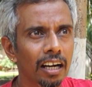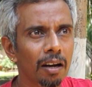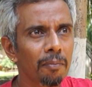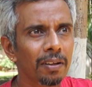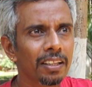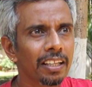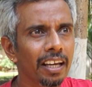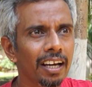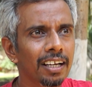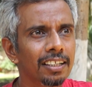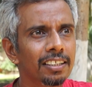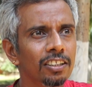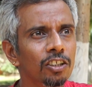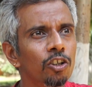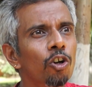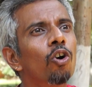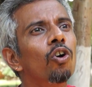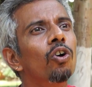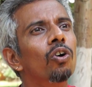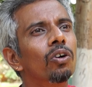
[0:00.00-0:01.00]
Ganapathi had
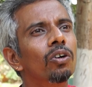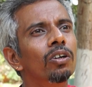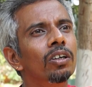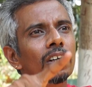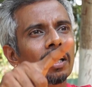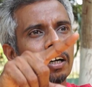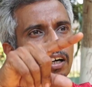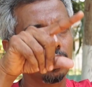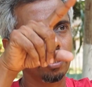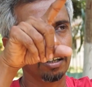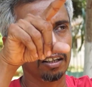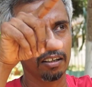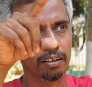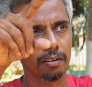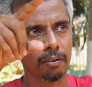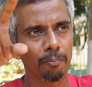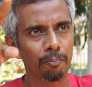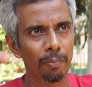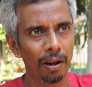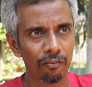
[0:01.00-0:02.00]
no
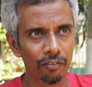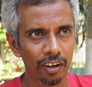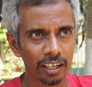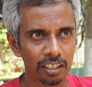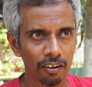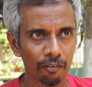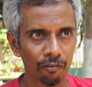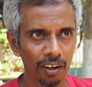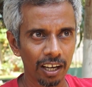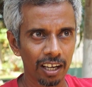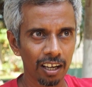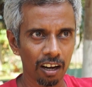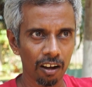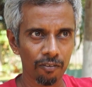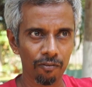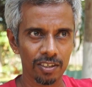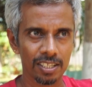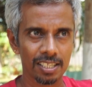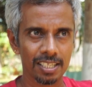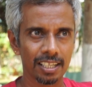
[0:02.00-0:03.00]
perfect figure
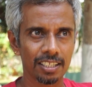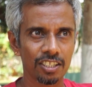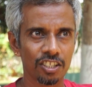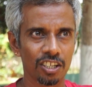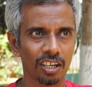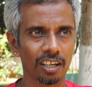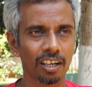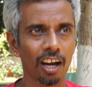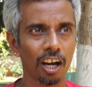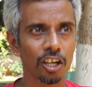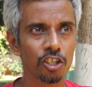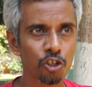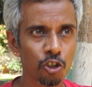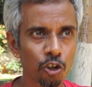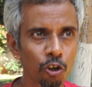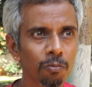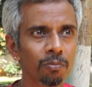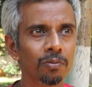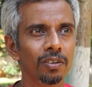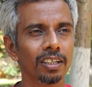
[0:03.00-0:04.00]
of such
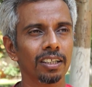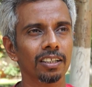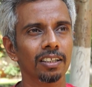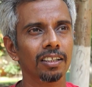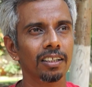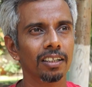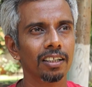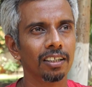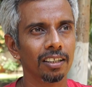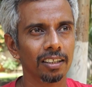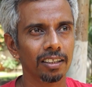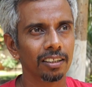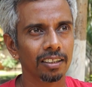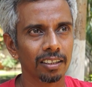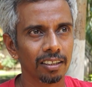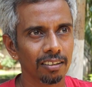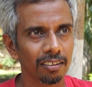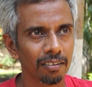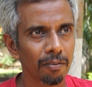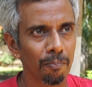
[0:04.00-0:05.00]
costumed
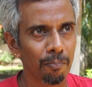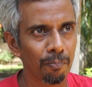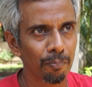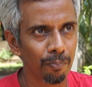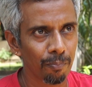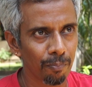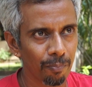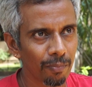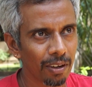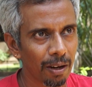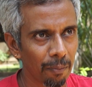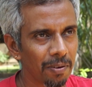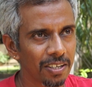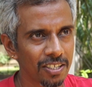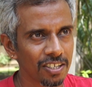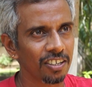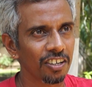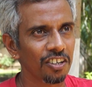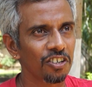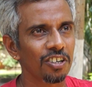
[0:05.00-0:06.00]

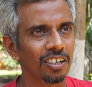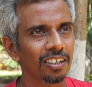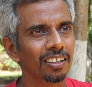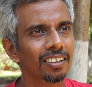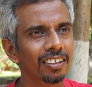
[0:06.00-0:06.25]
representation.